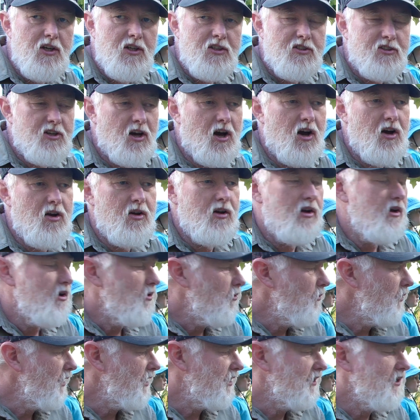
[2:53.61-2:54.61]
So
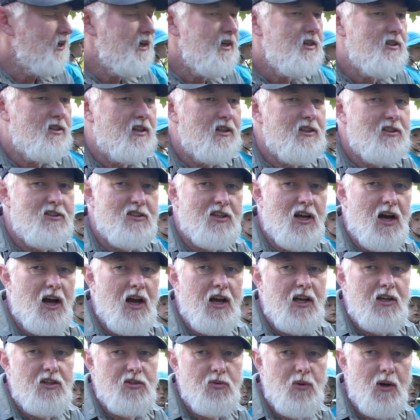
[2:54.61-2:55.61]
we could easily
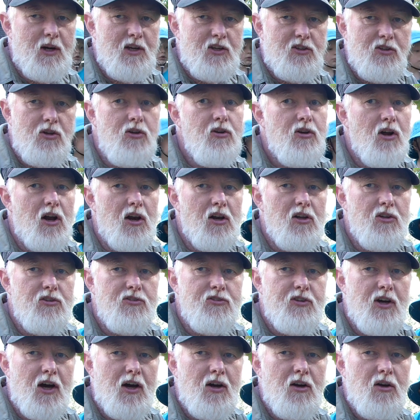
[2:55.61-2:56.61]
say $22
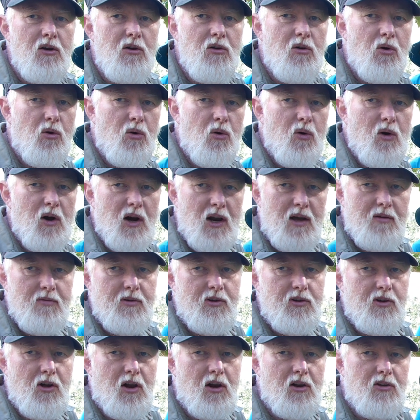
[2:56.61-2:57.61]
total, or
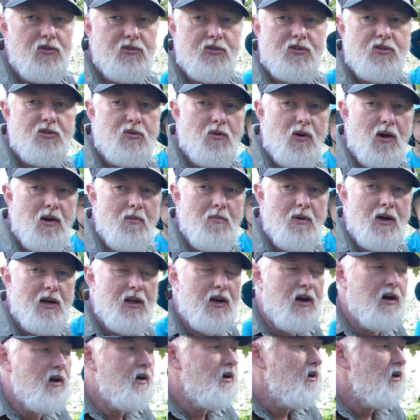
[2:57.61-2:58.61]
$11 a square metre.